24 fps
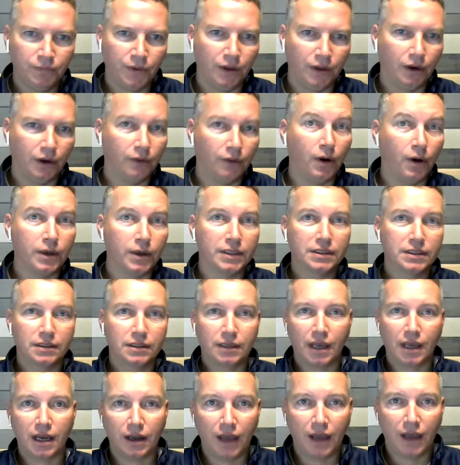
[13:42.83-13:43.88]
I've always
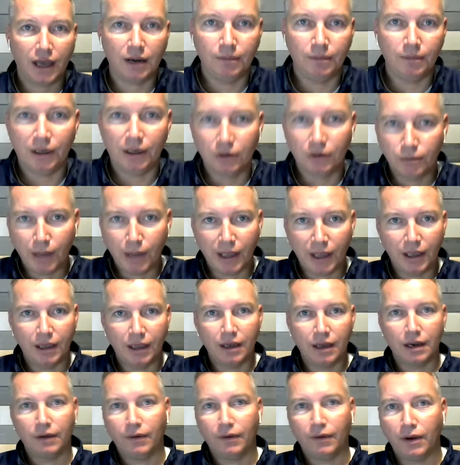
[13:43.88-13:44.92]
kind of had a meter in my hand.
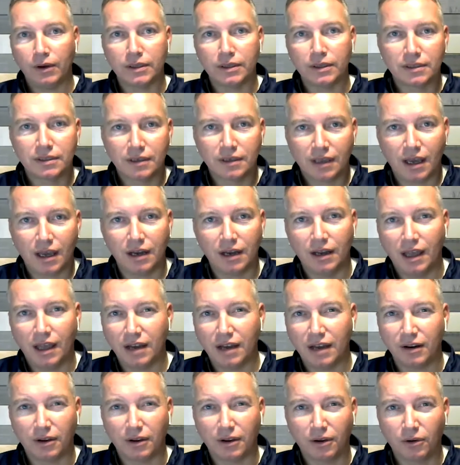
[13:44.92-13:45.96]
I've always kind of had
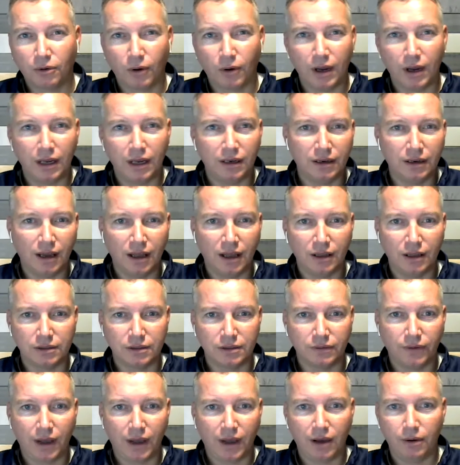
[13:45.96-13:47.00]
a great knowledge of
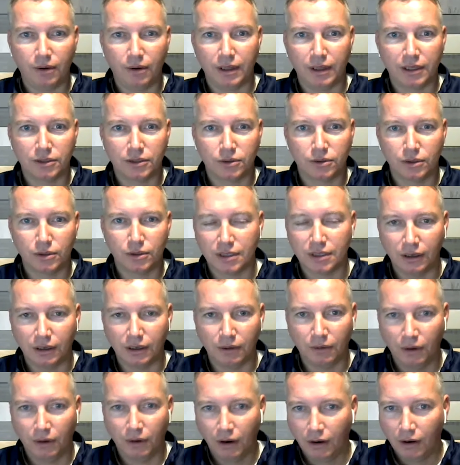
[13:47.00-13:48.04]
how electricity
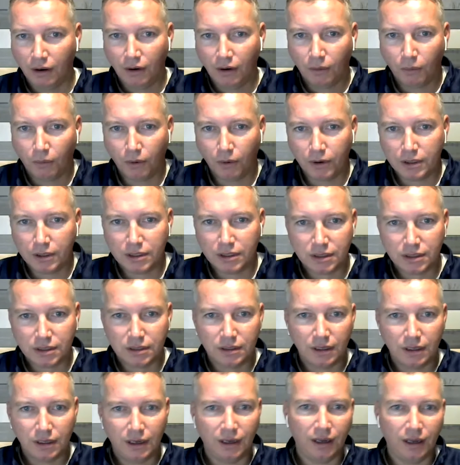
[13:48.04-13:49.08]
works
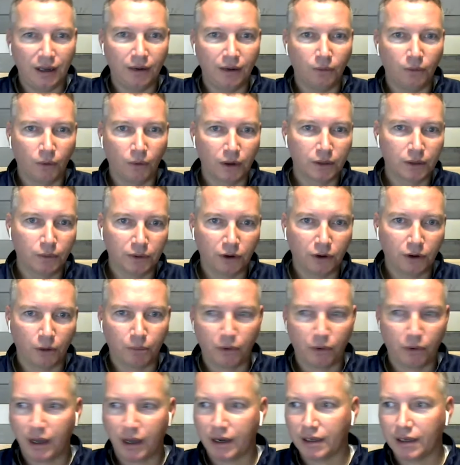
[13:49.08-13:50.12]
and worked with our
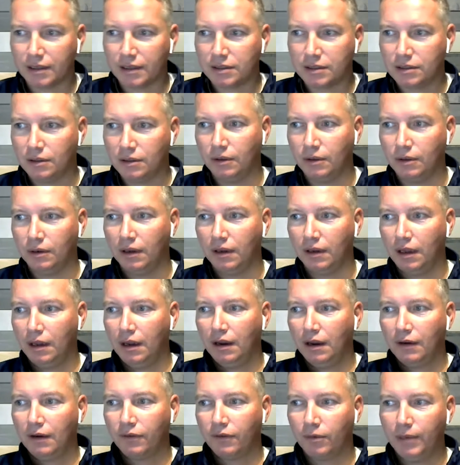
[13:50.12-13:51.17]
products. So
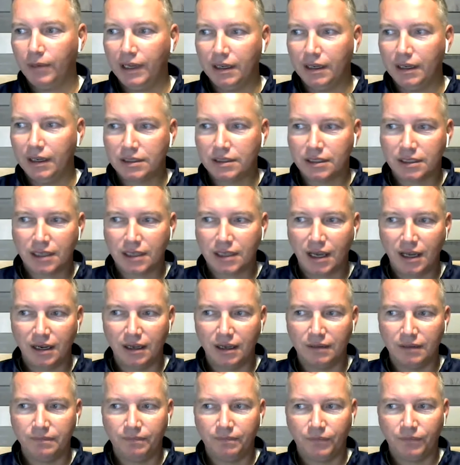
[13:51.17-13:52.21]
for me, it's just
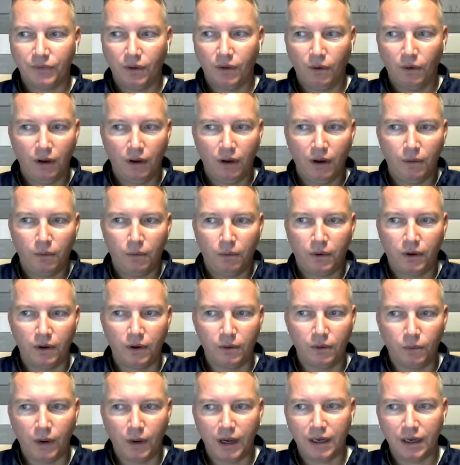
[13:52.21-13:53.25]
kind of a good
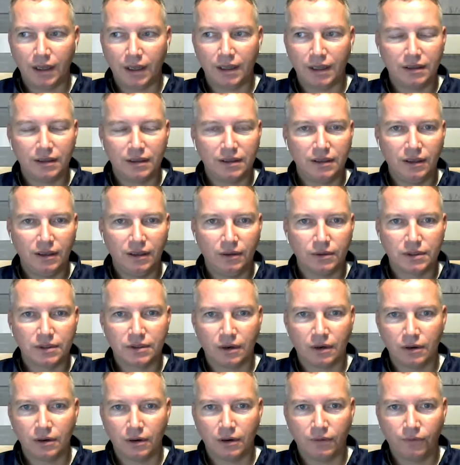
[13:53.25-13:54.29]
way that,
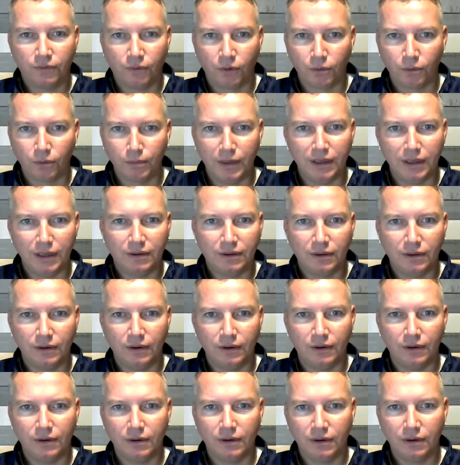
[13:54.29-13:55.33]
started to form me to